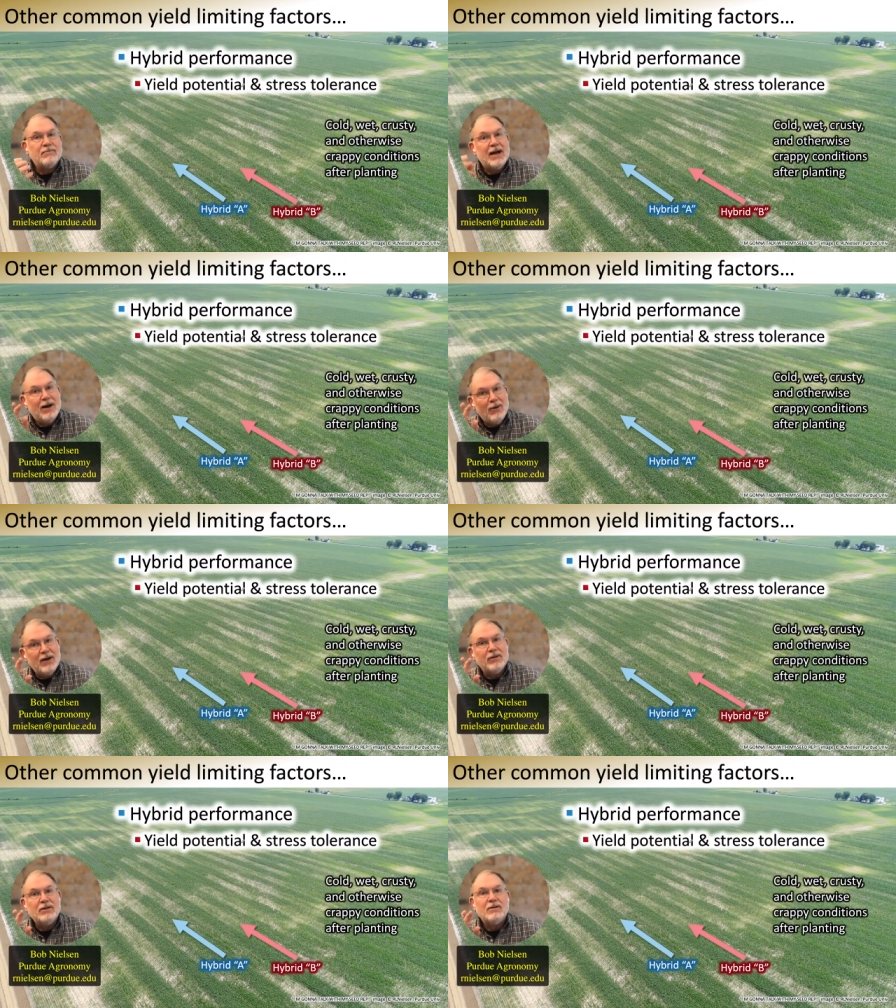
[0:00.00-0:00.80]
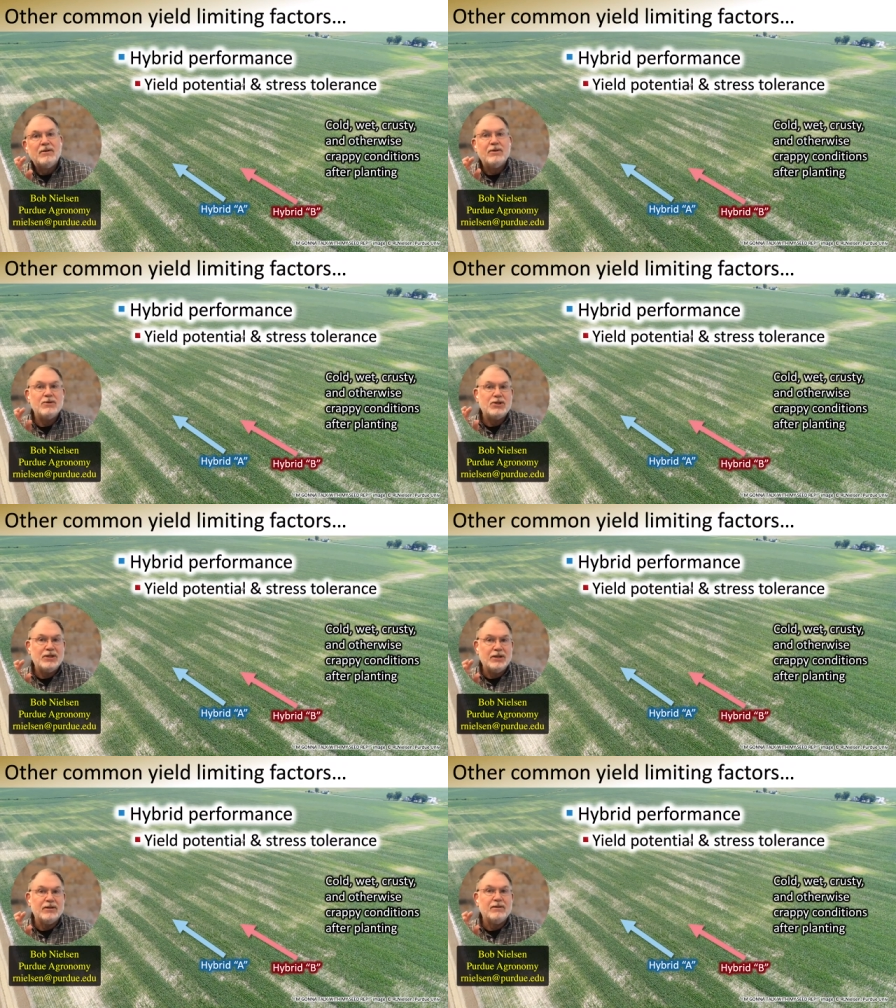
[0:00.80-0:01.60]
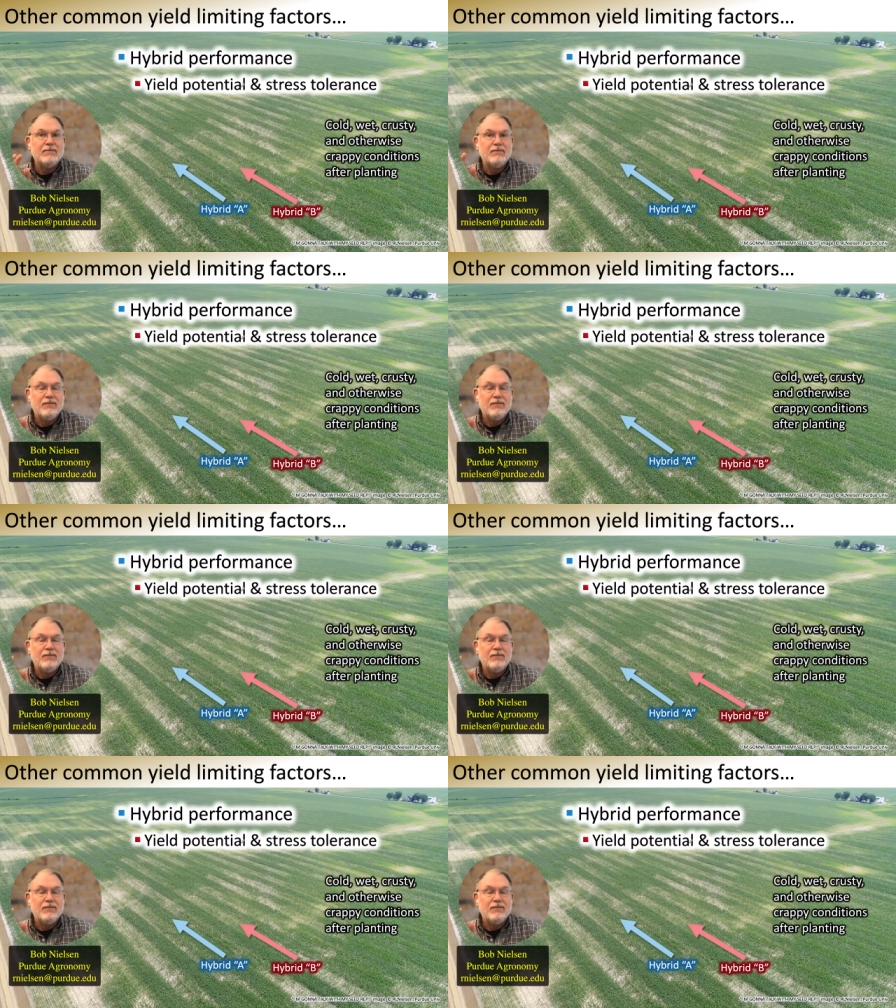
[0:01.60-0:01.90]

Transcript: However, there's still